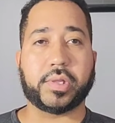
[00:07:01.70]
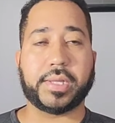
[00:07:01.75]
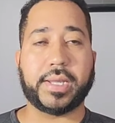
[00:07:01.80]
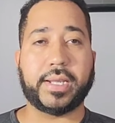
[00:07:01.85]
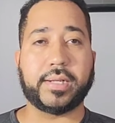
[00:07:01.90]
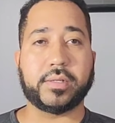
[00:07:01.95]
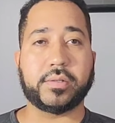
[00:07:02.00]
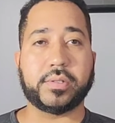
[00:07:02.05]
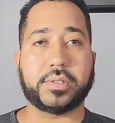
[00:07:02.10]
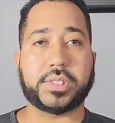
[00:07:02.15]

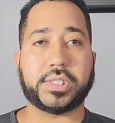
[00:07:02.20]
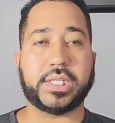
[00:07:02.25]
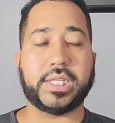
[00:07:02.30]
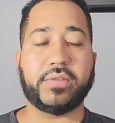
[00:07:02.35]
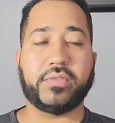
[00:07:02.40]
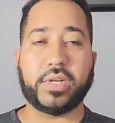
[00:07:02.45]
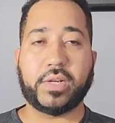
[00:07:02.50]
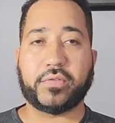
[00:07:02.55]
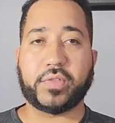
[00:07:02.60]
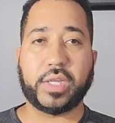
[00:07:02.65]
standards,
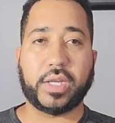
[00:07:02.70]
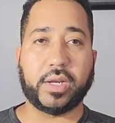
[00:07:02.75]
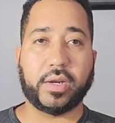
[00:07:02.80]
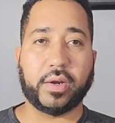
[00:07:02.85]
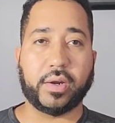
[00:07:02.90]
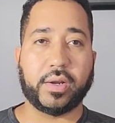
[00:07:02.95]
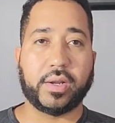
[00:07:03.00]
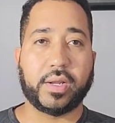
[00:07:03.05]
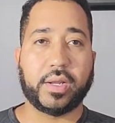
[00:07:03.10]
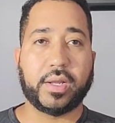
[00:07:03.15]
even if
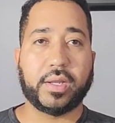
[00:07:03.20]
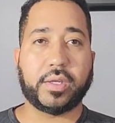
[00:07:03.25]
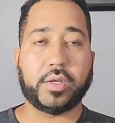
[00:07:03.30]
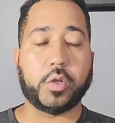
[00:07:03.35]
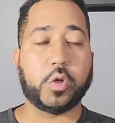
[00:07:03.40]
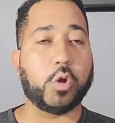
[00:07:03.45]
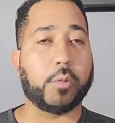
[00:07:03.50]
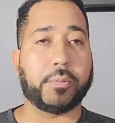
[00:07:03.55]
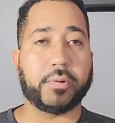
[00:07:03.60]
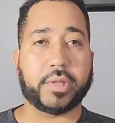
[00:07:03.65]
they're
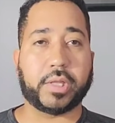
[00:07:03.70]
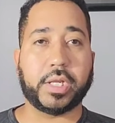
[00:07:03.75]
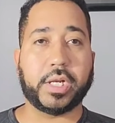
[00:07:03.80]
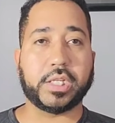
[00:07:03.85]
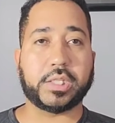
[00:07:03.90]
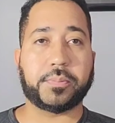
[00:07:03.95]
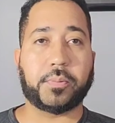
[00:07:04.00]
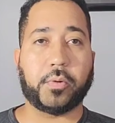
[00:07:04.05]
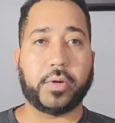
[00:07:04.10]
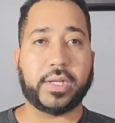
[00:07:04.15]
you know, a
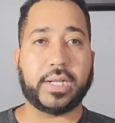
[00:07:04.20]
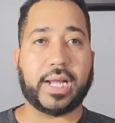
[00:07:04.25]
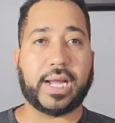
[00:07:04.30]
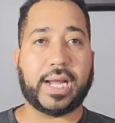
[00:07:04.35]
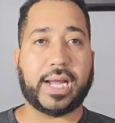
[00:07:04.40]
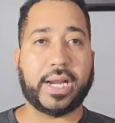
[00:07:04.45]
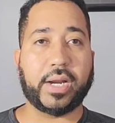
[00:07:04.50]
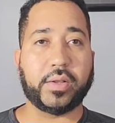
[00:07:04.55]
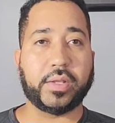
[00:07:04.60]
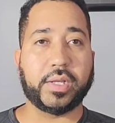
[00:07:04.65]
percentage point
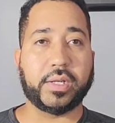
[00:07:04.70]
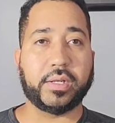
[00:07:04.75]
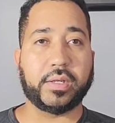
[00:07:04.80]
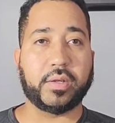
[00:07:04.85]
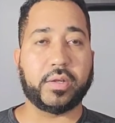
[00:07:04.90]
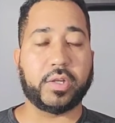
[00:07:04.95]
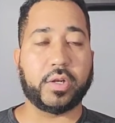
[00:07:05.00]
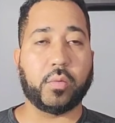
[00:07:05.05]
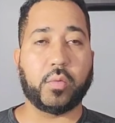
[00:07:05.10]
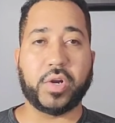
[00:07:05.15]
higher than,
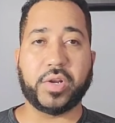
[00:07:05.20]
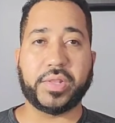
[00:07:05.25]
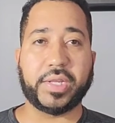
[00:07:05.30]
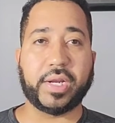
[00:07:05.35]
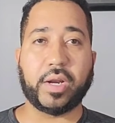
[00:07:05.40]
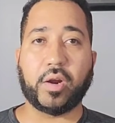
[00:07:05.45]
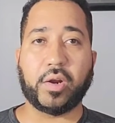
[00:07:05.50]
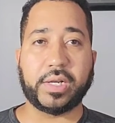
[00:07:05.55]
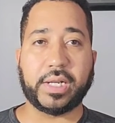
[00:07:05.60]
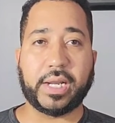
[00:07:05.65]
you know, where
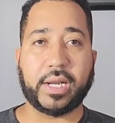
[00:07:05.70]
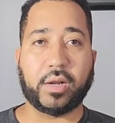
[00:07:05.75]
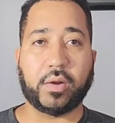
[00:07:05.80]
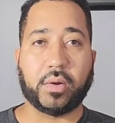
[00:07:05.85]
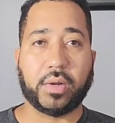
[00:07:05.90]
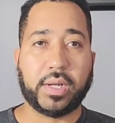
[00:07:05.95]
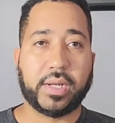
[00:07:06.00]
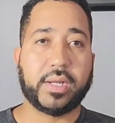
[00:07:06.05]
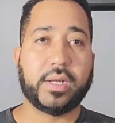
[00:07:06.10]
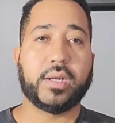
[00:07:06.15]
they are
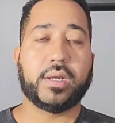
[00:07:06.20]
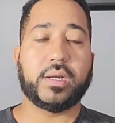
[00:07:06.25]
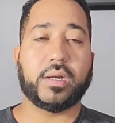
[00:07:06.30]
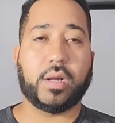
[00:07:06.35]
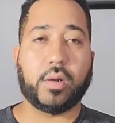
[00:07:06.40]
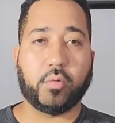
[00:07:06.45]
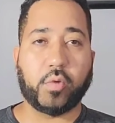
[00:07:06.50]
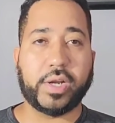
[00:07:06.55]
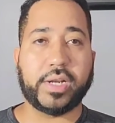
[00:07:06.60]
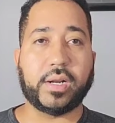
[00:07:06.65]
now.
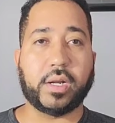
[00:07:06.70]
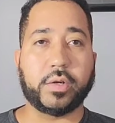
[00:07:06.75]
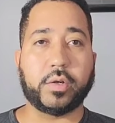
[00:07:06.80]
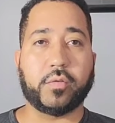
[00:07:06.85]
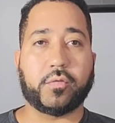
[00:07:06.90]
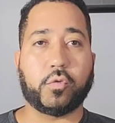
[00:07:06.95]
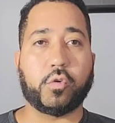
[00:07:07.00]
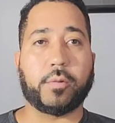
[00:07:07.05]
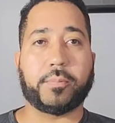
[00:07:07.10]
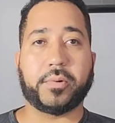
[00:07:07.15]
A rate under
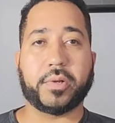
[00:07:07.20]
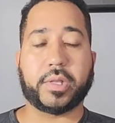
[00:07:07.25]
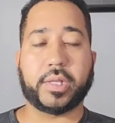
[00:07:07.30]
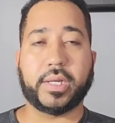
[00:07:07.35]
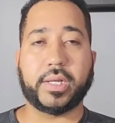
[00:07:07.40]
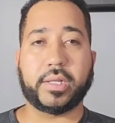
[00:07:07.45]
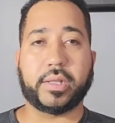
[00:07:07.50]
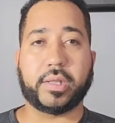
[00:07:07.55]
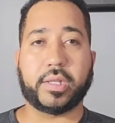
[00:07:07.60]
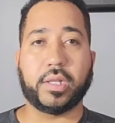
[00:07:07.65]

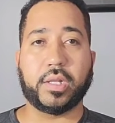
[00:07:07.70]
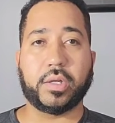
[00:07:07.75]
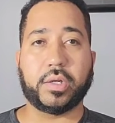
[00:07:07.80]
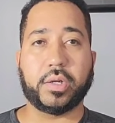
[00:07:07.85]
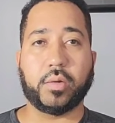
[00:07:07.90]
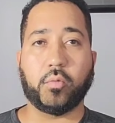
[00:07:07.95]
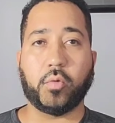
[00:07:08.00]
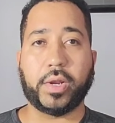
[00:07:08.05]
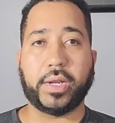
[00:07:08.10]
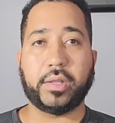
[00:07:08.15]
4% is still a
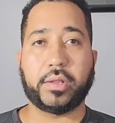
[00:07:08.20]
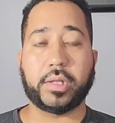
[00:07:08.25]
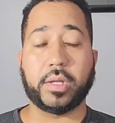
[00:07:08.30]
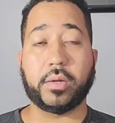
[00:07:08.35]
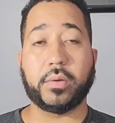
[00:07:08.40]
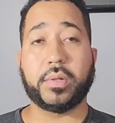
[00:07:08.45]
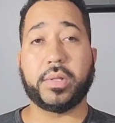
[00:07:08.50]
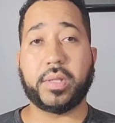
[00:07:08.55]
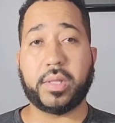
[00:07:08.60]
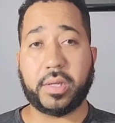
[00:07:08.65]
good rate.
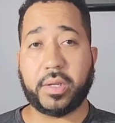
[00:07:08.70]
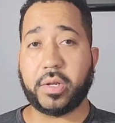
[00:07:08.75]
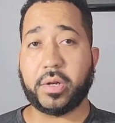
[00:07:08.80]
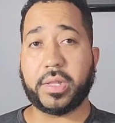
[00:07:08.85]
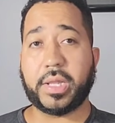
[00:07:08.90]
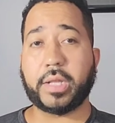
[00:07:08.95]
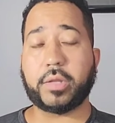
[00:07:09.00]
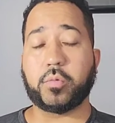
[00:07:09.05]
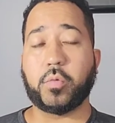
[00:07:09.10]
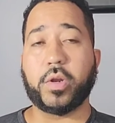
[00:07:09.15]
So, you know,
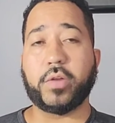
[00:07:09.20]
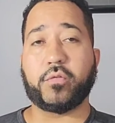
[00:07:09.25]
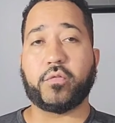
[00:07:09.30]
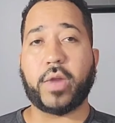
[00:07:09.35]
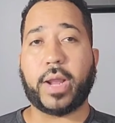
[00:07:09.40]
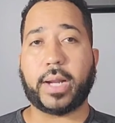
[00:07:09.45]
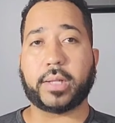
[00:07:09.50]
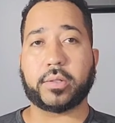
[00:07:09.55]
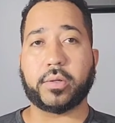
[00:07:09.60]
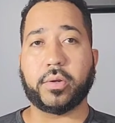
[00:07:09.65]
that's one
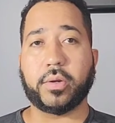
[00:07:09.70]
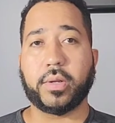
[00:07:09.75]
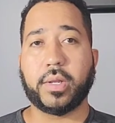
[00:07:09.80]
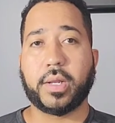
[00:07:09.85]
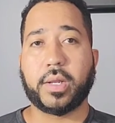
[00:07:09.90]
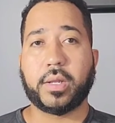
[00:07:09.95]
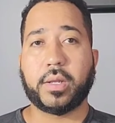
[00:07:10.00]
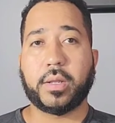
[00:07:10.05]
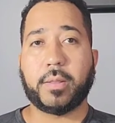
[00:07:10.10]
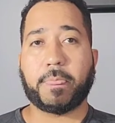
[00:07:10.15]
factor
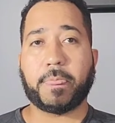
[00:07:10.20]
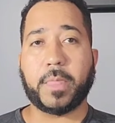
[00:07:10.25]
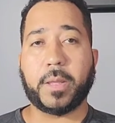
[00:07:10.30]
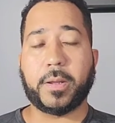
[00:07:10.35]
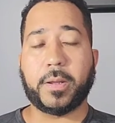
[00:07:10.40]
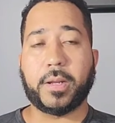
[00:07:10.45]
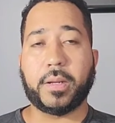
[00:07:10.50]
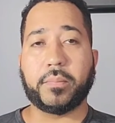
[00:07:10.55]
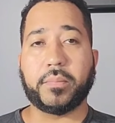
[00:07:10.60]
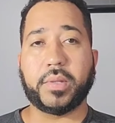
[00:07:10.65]

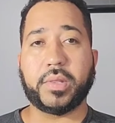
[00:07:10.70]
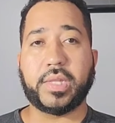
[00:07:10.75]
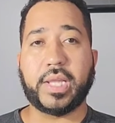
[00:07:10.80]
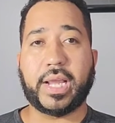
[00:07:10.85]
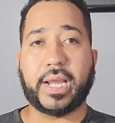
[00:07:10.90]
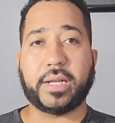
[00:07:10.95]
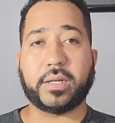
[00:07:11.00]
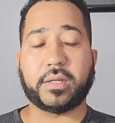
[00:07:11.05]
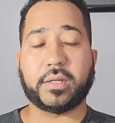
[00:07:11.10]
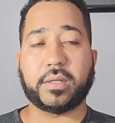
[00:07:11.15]
um,
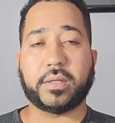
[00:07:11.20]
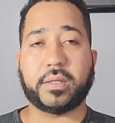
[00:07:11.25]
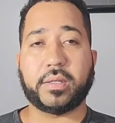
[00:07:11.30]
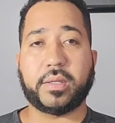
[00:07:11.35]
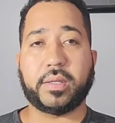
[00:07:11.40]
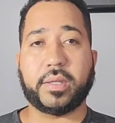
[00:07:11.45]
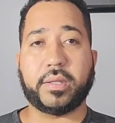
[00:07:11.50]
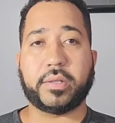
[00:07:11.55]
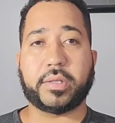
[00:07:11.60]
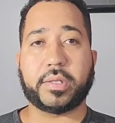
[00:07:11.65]
that
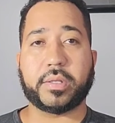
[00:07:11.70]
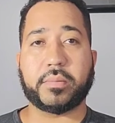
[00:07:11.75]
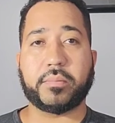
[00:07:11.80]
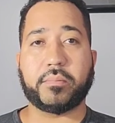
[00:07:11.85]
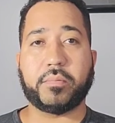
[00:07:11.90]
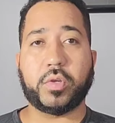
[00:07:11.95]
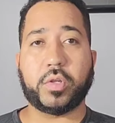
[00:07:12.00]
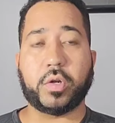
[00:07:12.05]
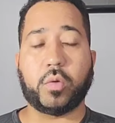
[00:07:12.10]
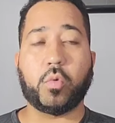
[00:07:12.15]
is,
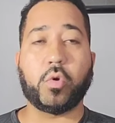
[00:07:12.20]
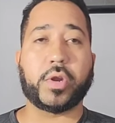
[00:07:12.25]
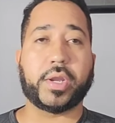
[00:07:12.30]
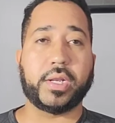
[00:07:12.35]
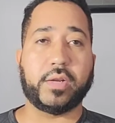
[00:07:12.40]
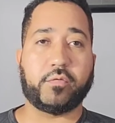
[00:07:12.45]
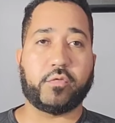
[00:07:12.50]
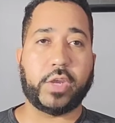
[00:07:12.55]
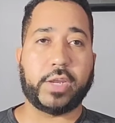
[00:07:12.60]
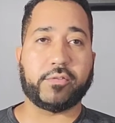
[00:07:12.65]
you know,
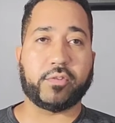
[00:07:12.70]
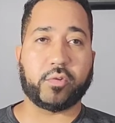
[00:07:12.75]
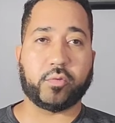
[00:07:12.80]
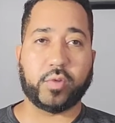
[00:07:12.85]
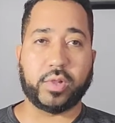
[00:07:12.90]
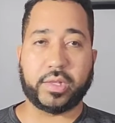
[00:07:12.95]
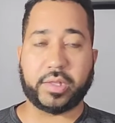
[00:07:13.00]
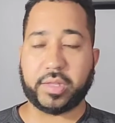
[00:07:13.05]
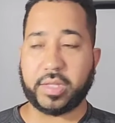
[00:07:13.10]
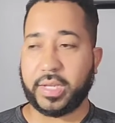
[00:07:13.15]
working in favor of
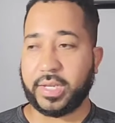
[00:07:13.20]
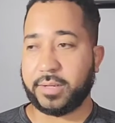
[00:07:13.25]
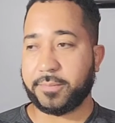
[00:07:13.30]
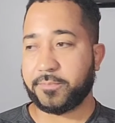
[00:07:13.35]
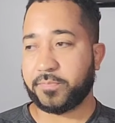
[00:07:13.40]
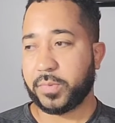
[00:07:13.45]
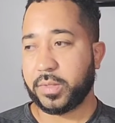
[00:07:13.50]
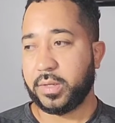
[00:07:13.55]
real estate.